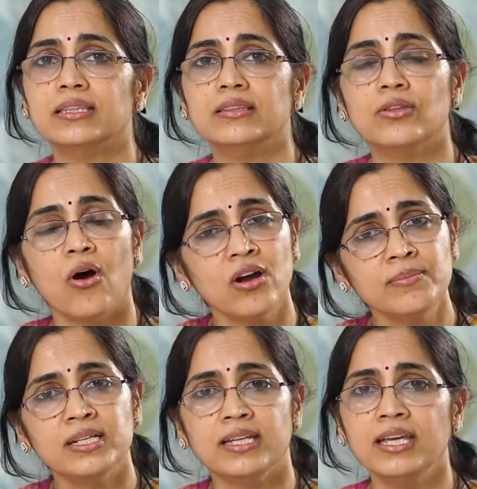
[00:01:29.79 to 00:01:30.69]

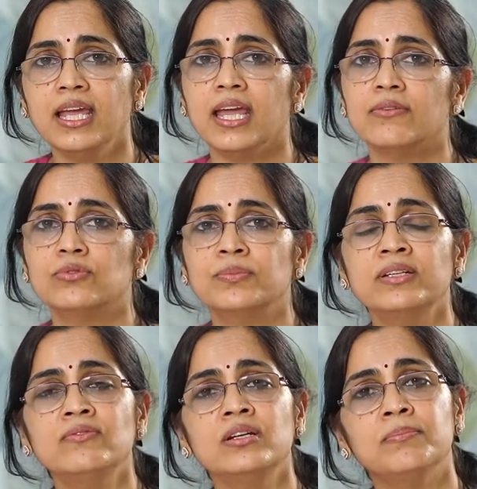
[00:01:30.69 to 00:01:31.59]
normally a
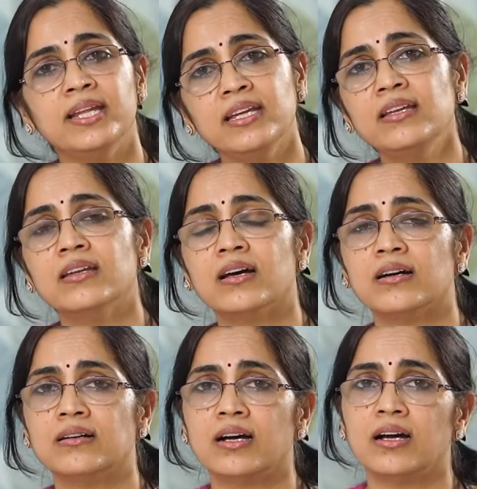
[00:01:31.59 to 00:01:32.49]
woman will bleed
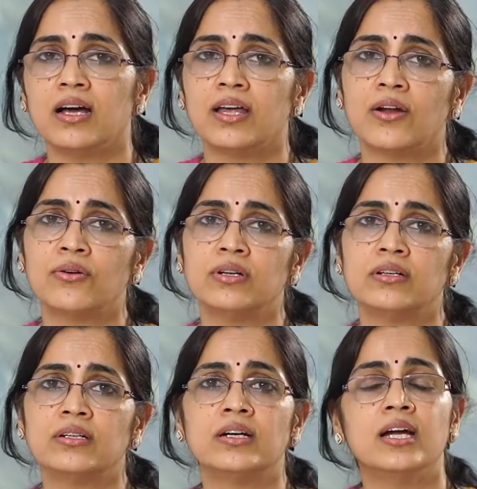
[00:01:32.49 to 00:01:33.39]
around
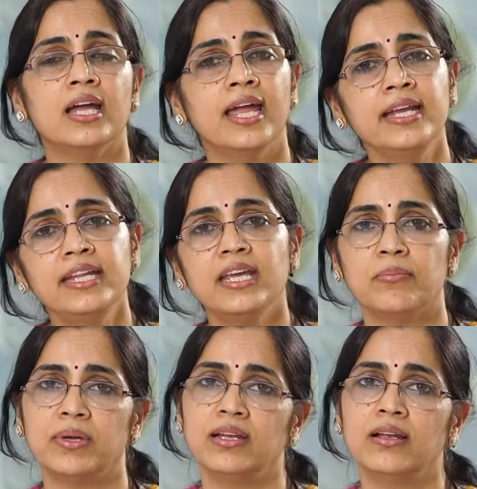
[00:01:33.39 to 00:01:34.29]
80
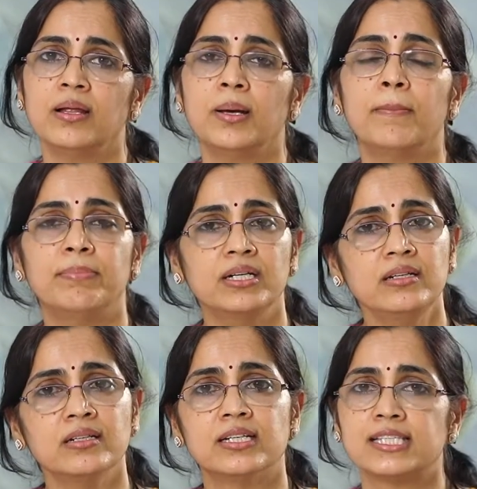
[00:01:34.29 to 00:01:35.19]
ml per
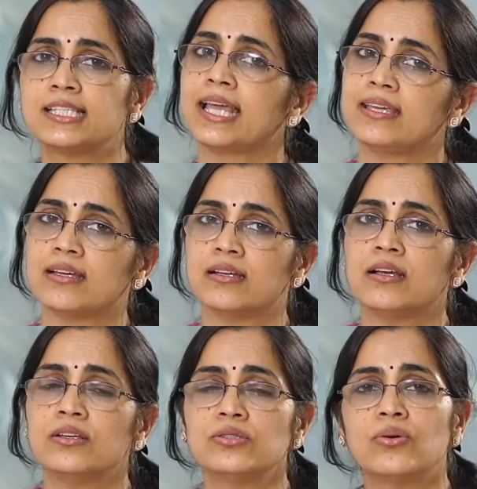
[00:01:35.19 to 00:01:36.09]
cycle.
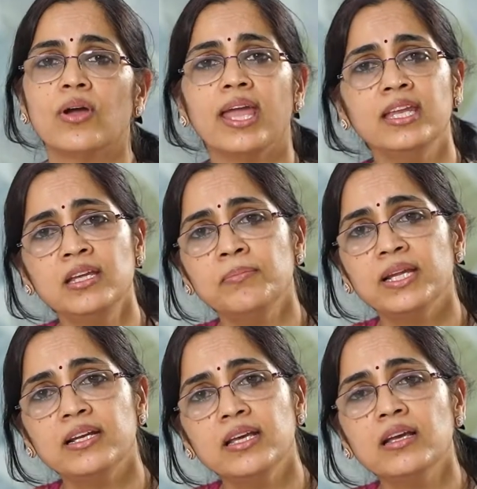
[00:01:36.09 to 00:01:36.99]
So any
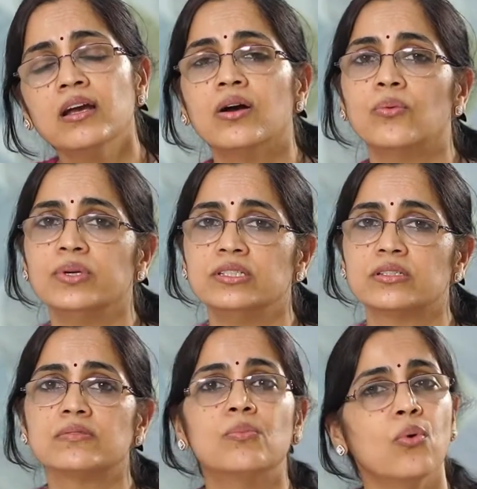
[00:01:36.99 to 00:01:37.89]
bleeding which is
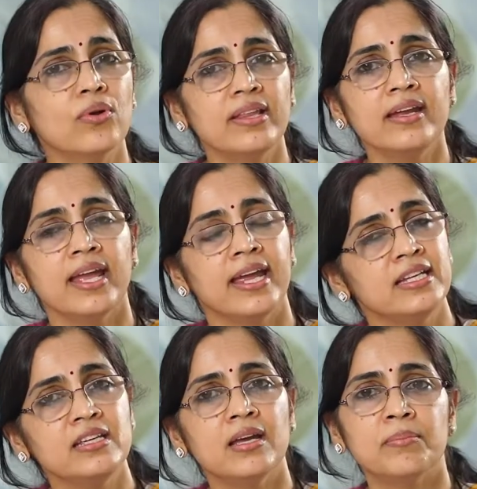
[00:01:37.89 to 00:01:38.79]
more than
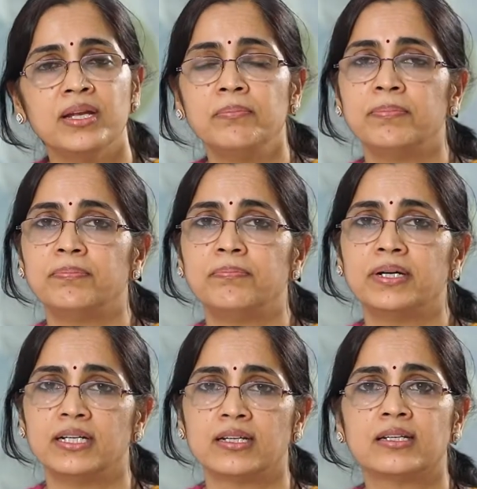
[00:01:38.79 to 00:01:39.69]
80 ml
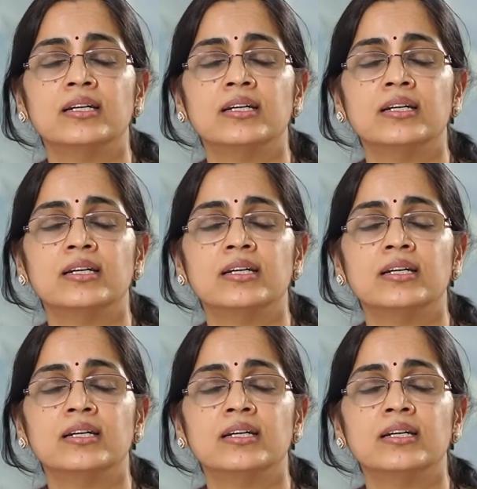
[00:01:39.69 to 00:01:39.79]
per